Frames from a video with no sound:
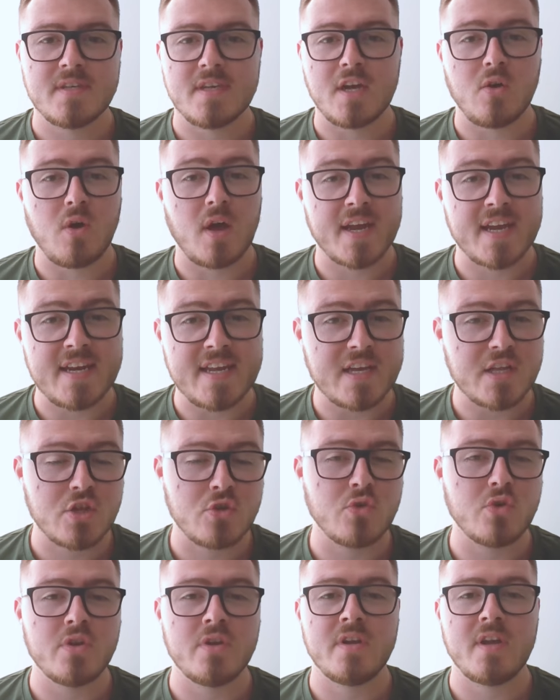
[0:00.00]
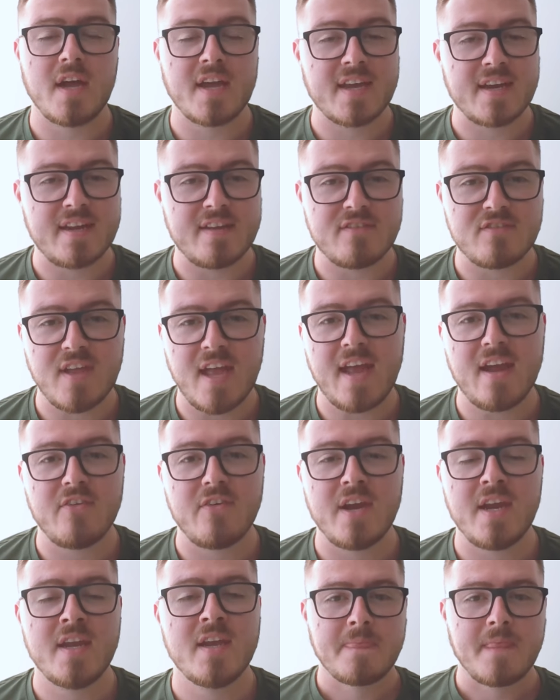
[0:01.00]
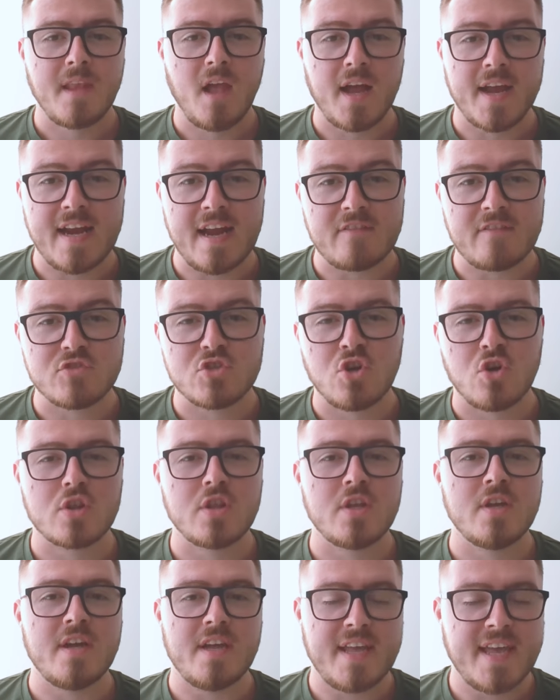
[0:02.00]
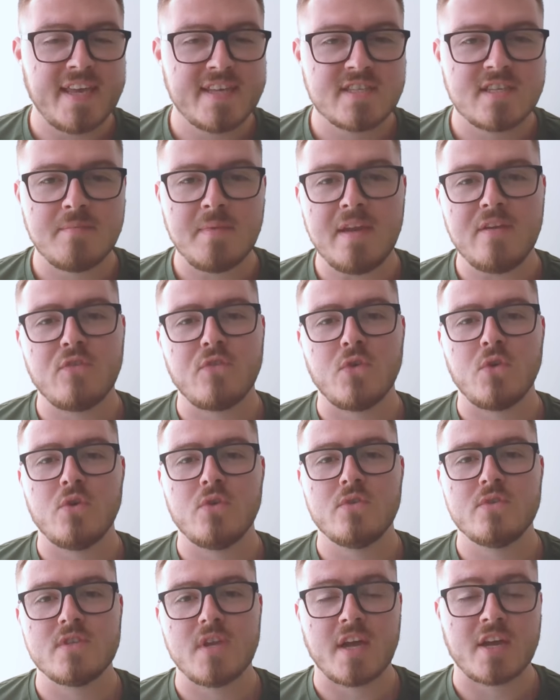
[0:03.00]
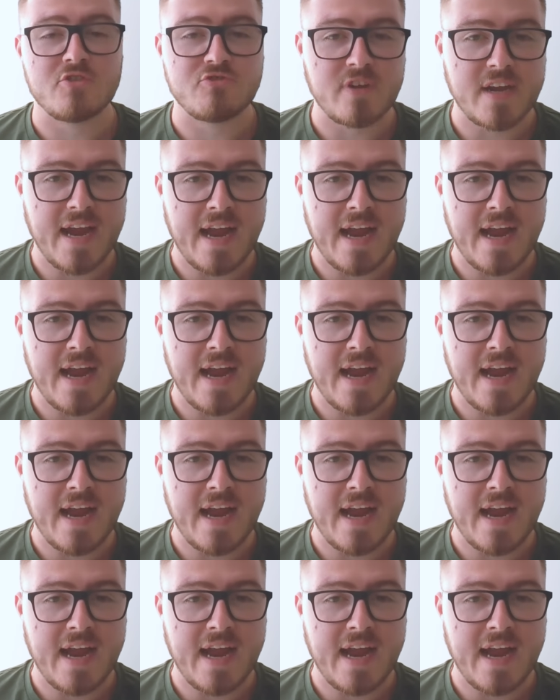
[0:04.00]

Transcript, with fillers: You know, I can eat gluten, I can eat dairy, I can have chocolate, histamine foods, I can drink